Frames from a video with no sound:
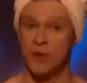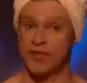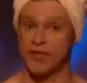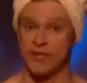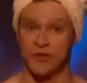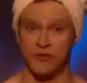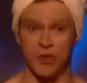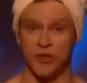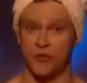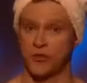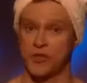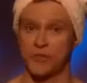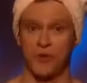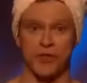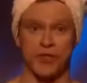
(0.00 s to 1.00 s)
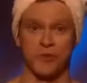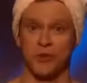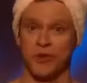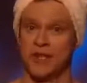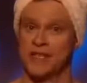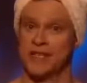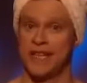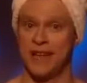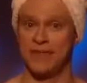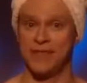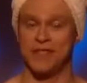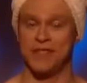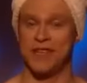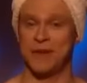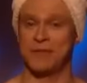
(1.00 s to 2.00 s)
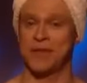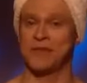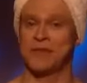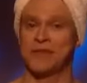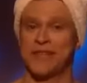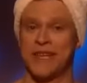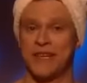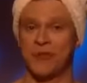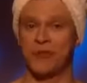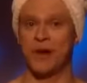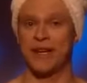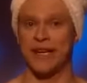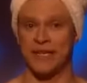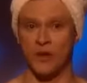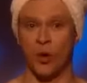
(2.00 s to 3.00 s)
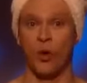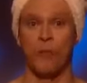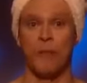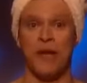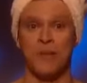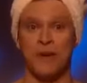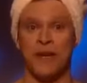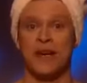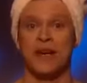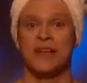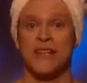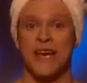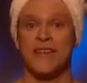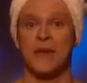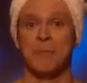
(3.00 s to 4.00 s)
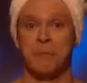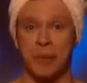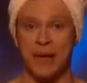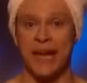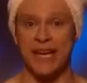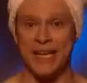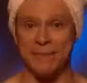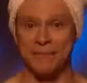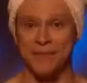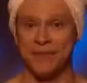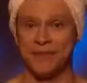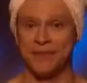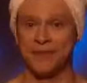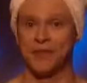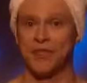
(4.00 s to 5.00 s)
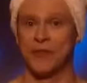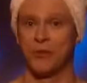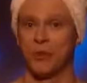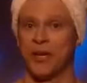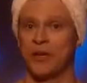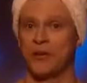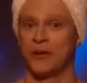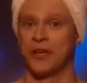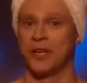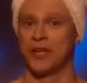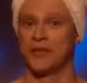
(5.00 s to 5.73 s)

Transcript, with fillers: instructor responsible has never stepped up to take credit, or maybe take the blame, whichever way you look at it.